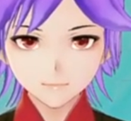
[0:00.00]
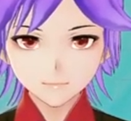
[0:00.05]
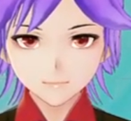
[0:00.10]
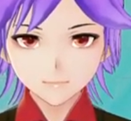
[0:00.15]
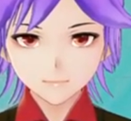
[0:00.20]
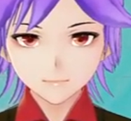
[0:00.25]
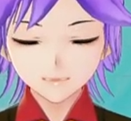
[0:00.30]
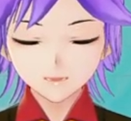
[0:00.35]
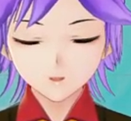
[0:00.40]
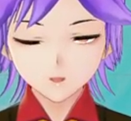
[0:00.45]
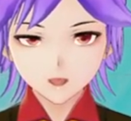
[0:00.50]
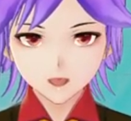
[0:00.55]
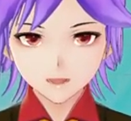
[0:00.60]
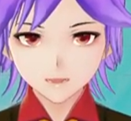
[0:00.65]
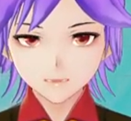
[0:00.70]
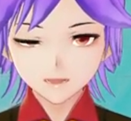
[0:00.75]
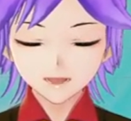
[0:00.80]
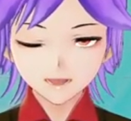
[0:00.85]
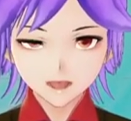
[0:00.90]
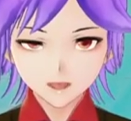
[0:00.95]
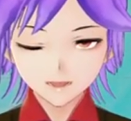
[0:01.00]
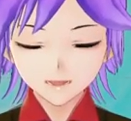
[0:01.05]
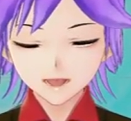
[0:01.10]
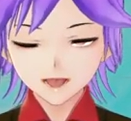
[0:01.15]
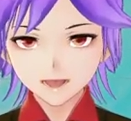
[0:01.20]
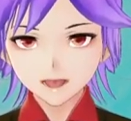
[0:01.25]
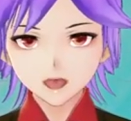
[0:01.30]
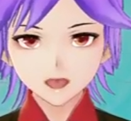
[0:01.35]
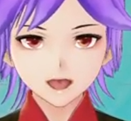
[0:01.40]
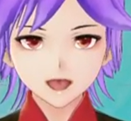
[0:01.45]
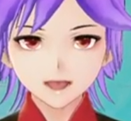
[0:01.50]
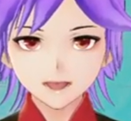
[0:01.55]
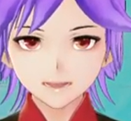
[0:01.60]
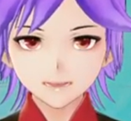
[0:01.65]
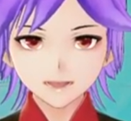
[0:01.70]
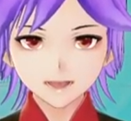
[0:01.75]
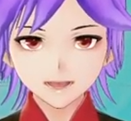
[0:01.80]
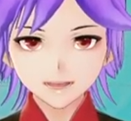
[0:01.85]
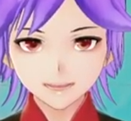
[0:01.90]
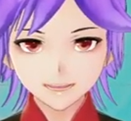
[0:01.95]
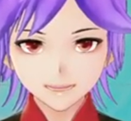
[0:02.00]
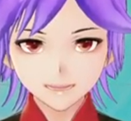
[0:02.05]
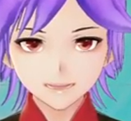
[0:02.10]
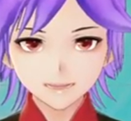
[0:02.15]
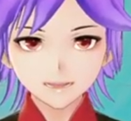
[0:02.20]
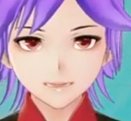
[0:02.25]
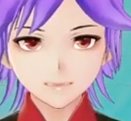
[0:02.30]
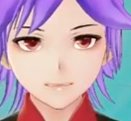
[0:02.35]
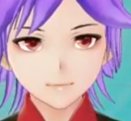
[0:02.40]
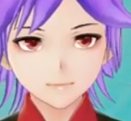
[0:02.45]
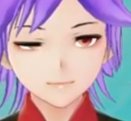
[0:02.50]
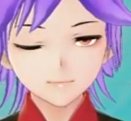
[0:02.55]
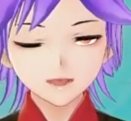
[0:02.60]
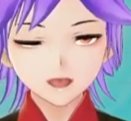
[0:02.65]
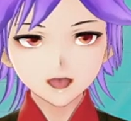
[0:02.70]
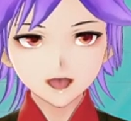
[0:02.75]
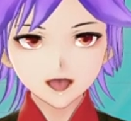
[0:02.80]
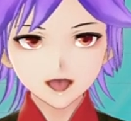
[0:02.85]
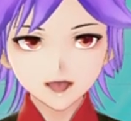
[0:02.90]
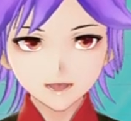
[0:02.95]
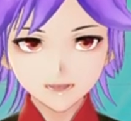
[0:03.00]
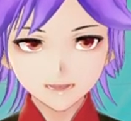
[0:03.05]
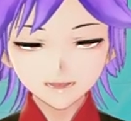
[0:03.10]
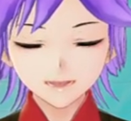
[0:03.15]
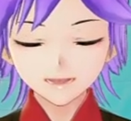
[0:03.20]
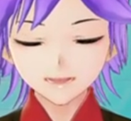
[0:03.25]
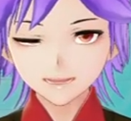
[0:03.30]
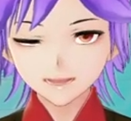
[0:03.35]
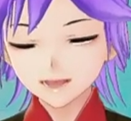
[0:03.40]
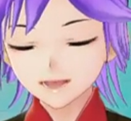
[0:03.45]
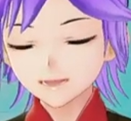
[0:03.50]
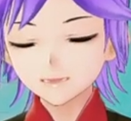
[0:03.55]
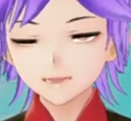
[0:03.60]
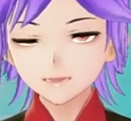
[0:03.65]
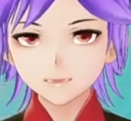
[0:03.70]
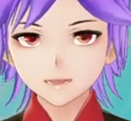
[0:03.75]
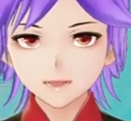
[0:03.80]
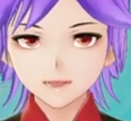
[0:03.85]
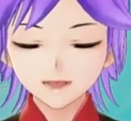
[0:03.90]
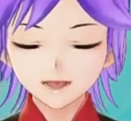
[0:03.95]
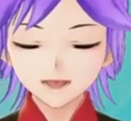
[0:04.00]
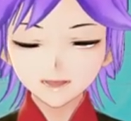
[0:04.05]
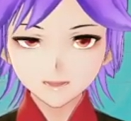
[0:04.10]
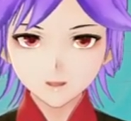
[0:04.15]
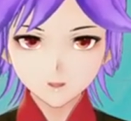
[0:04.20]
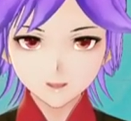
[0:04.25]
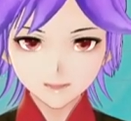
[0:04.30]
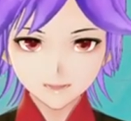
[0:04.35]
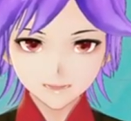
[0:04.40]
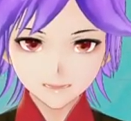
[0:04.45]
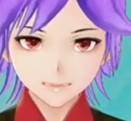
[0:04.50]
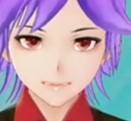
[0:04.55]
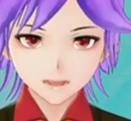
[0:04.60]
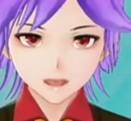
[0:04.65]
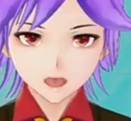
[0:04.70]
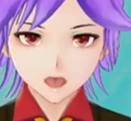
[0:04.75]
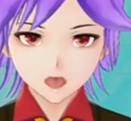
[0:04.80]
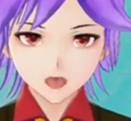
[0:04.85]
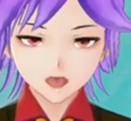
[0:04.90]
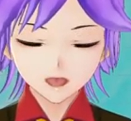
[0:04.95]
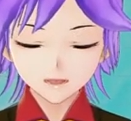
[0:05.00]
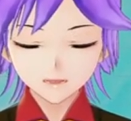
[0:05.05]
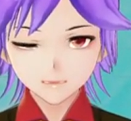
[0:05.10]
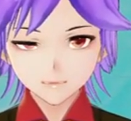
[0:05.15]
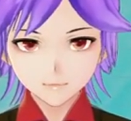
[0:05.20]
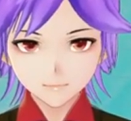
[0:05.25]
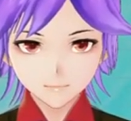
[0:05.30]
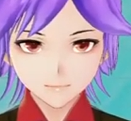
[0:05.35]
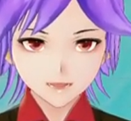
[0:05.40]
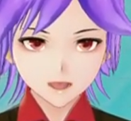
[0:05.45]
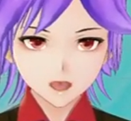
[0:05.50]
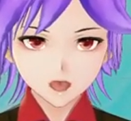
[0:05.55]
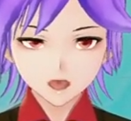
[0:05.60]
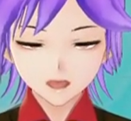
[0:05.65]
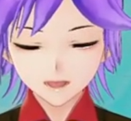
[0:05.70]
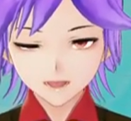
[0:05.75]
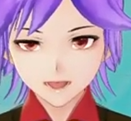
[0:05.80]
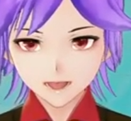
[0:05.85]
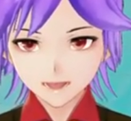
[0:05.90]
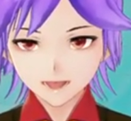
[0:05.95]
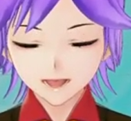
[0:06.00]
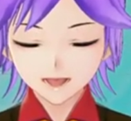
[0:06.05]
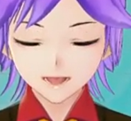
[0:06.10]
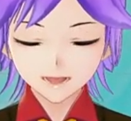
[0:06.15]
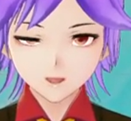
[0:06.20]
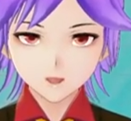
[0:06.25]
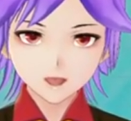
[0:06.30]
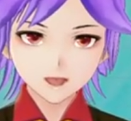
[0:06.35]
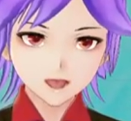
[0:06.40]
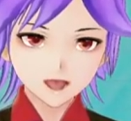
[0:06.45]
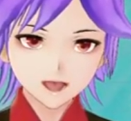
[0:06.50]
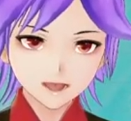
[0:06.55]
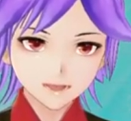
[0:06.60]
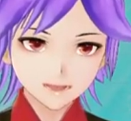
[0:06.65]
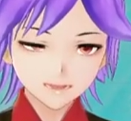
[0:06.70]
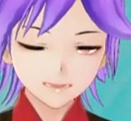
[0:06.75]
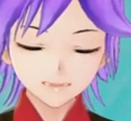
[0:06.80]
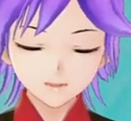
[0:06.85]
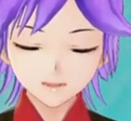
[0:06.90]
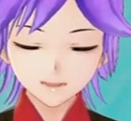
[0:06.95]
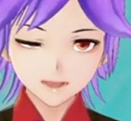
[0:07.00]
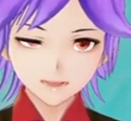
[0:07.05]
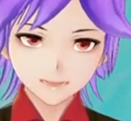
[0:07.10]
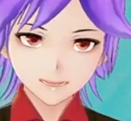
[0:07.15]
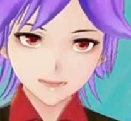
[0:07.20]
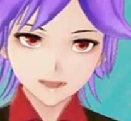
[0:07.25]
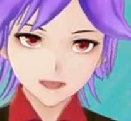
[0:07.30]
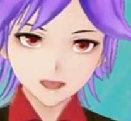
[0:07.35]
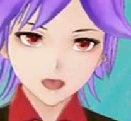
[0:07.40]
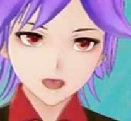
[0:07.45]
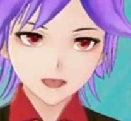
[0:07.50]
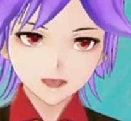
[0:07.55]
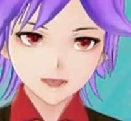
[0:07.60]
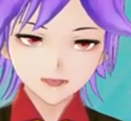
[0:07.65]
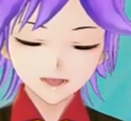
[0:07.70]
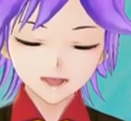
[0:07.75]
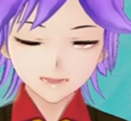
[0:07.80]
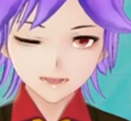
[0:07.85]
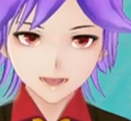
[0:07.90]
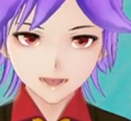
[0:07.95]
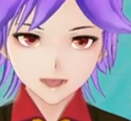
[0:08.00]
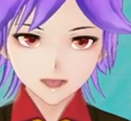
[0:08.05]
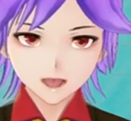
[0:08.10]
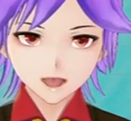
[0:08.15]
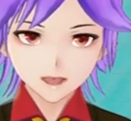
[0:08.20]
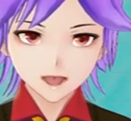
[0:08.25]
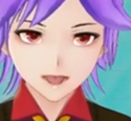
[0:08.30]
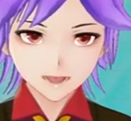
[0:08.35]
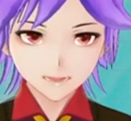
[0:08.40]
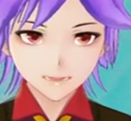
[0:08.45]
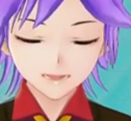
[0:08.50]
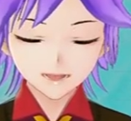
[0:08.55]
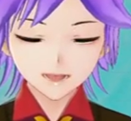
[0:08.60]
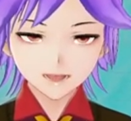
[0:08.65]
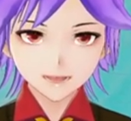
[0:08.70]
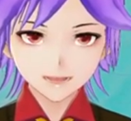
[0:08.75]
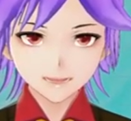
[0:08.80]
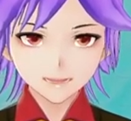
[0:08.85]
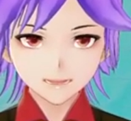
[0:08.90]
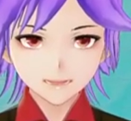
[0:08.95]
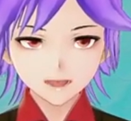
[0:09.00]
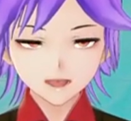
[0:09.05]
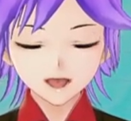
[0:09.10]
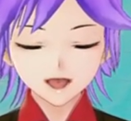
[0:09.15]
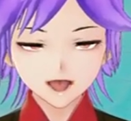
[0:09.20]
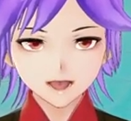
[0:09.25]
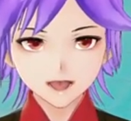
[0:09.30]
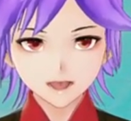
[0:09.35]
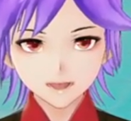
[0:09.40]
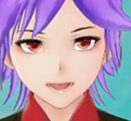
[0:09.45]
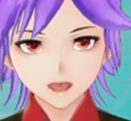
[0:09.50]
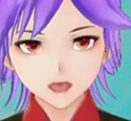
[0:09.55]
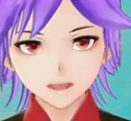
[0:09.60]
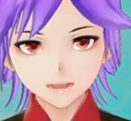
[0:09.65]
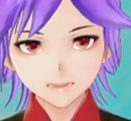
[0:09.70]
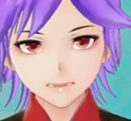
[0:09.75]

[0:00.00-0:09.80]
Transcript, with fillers: your but your photon arts can, and your techniques as well. So something like Il Grants, for example, you can just keep blasting it at Barlodos,